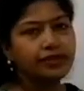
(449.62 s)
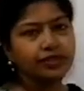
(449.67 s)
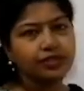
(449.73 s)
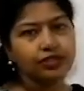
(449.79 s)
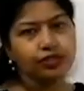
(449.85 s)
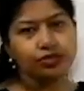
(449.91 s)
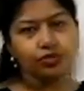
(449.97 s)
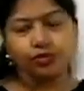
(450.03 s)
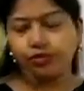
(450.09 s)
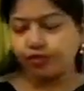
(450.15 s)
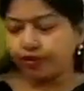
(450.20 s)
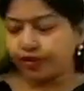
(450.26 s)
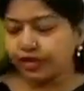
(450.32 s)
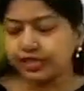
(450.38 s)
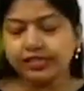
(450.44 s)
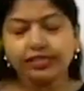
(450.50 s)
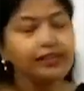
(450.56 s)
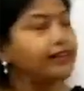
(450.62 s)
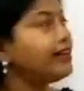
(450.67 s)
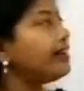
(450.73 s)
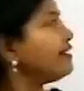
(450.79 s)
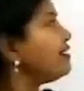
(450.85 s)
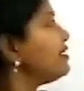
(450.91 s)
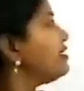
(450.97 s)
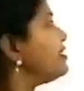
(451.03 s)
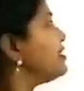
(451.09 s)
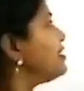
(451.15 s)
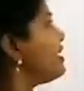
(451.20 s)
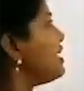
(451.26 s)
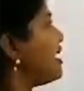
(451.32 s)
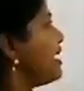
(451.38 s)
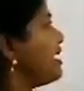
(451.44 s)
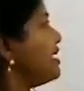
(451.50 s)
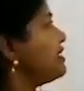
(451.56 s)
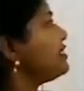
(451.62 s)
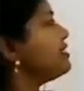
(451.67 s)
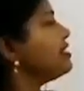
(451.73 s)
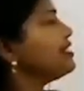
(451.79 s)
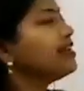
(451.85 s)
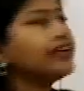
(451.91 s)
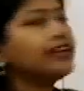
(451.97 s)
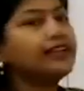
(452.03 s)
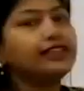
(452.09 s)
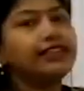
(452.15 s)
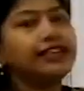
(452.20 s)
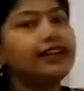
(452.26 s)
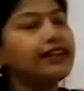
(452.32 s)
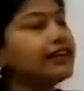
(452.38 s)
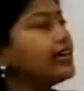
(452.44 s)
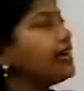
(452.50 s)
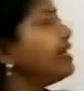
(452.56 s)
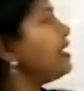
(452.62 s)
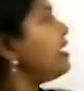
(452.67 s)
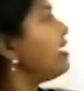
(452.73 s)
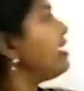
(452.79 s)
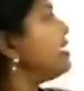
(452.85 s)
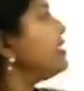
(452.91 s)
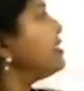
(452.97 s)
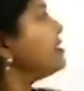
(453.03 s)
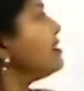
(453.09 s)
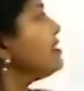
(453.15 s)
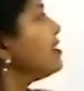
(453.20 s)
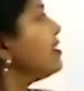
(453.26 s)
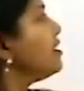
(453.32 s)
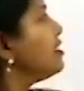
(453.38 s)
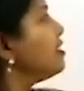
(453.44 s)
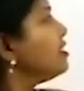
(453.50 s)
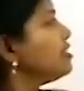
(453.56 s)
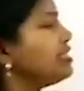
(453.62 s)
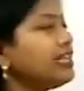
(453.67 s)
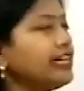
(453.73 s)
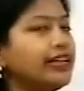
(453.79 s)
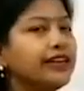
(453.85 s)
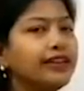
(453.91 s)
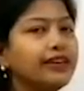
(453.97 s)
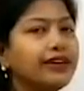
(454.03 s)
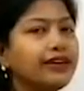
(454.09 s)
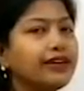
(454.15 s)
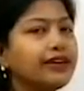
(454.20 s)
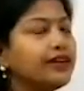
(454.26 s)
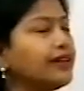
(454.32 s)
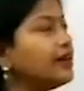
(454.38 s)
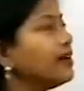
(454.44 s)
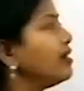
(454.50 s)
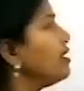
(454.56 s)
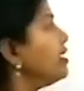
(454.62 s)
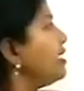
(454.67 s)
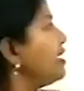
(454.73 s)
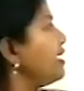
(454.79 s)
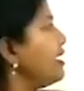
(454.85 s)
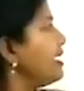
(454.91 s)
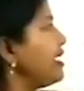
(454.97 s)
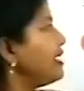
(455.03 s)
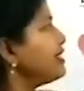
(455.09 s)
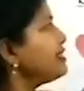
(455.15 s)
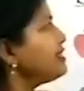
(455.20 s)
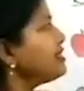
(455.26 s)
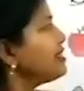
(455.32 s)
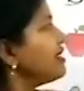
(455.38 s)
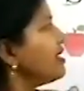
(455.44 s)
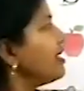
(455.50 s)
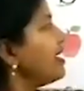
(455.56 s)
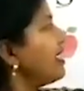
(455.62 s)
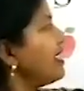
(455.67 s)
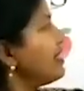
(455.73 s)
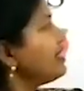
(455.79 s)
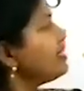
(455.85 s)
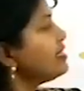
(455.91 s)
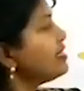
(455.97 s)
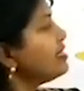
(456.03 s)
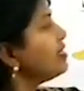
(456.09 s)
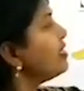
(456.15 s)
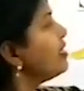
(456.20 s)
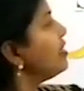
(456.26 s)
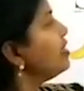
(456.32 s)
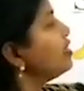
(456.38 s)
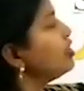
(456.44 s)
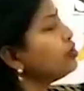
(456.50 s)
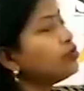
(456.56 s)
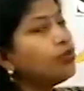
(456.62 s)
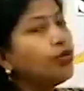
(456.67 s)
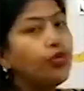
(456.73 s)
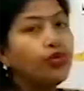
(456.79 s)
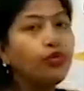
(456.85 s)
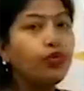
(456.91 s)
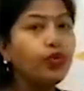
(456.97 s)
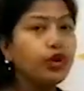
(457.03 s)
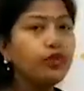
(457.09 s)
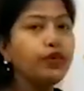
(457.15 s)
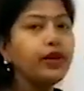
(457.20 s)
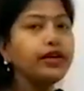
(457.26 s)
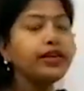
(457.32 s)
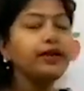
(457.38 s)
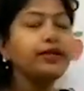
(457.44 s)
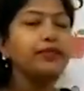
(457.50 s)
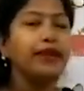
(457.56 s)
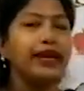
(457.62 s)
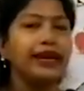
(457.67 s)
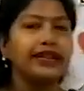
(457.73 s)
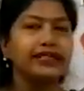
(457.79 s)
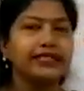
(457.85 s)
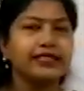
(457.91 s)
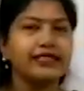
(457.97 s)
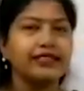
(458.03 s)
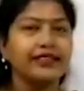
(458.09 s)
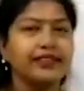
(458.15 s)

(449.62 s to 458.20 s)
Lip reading: So first letter is S, then again S, D, S, S. So what will come next?